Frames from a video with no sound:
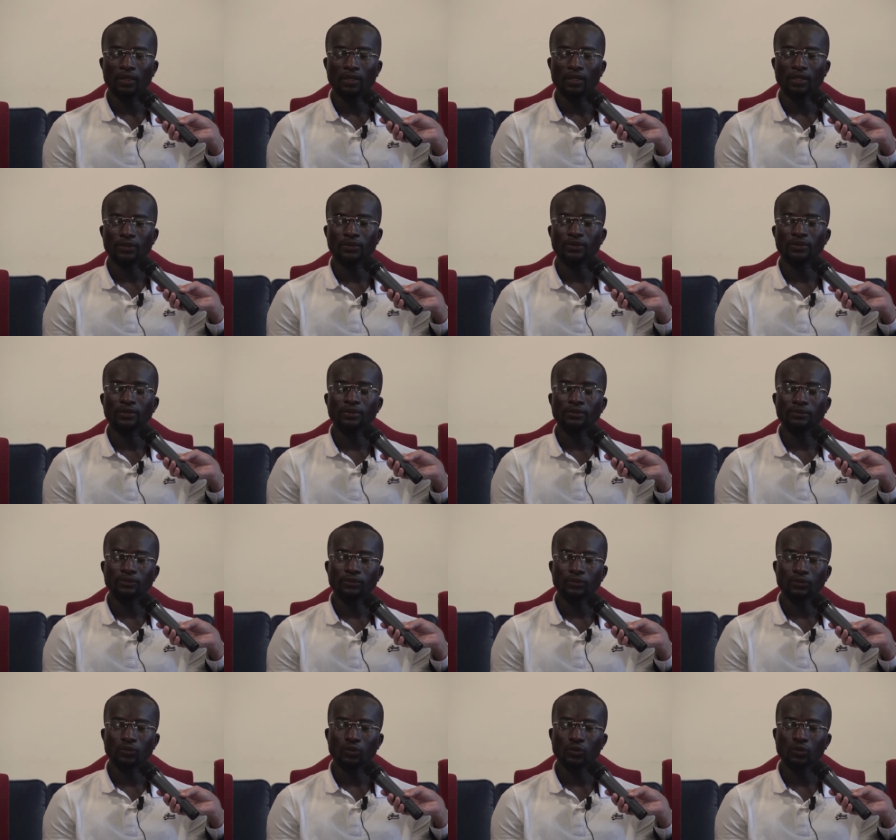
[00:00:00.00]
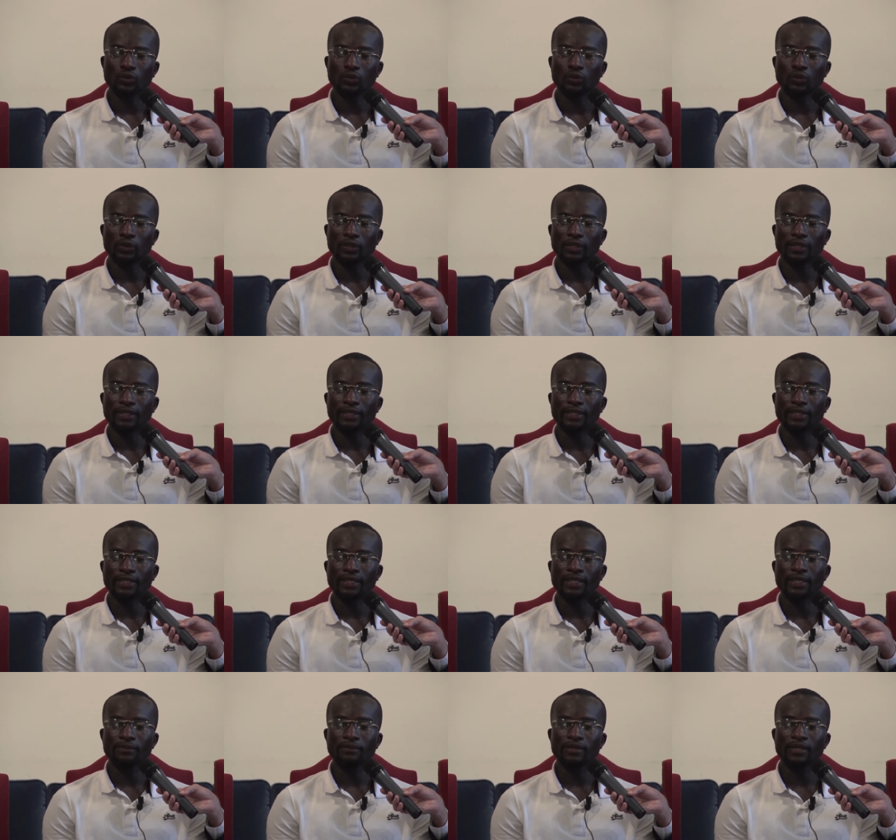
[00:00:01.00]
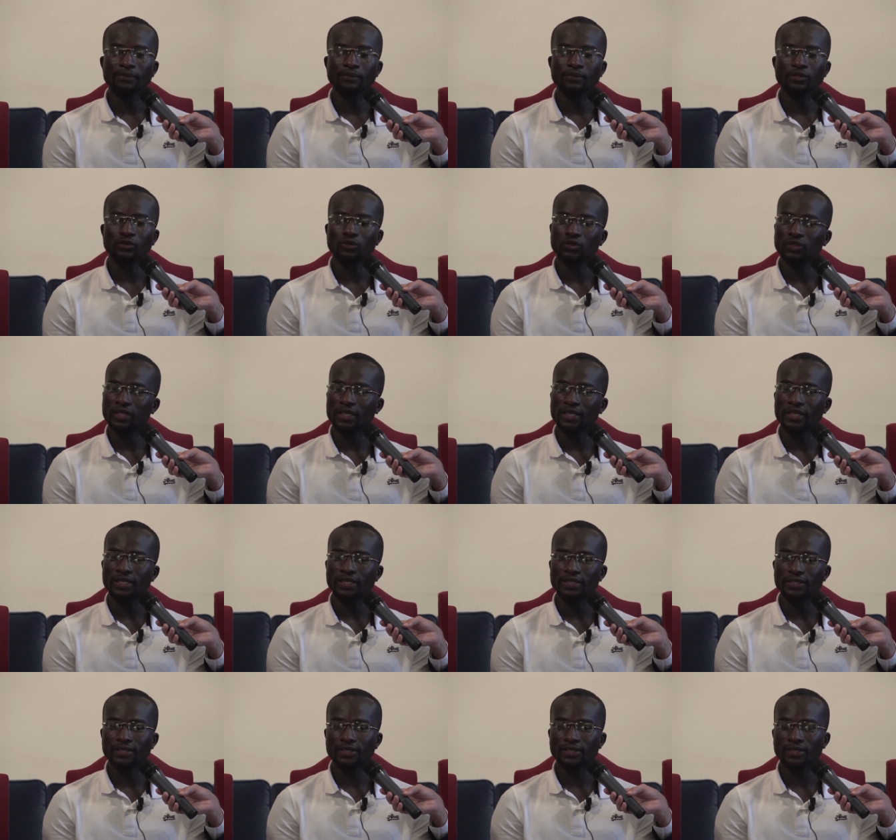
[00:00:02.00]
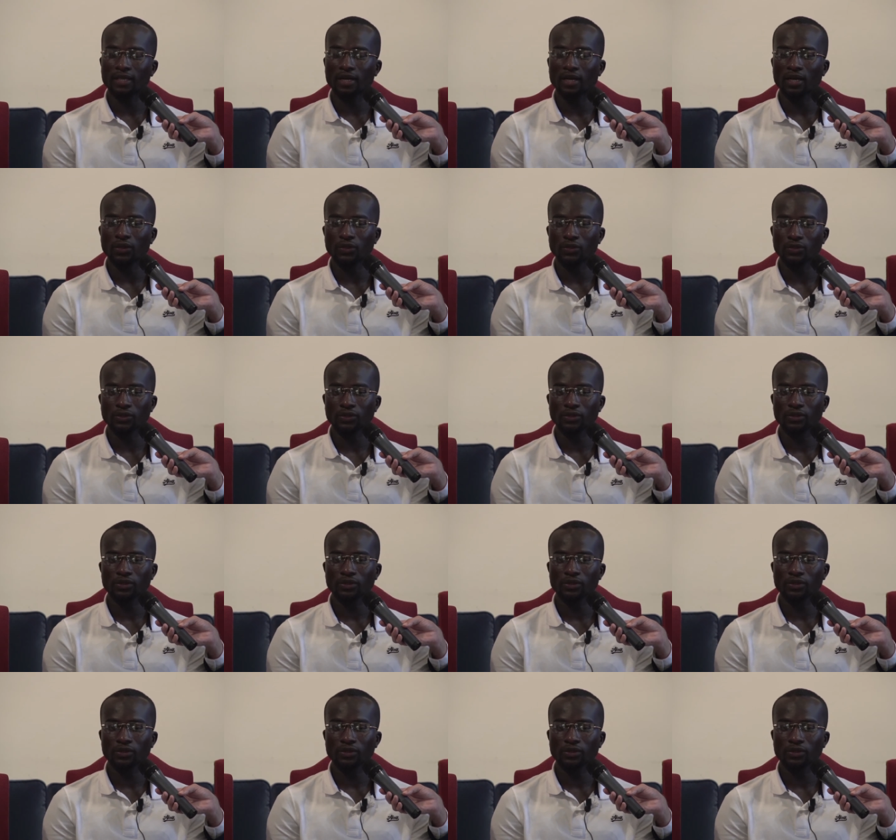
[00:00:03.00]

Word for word: And through, he made me to stay his house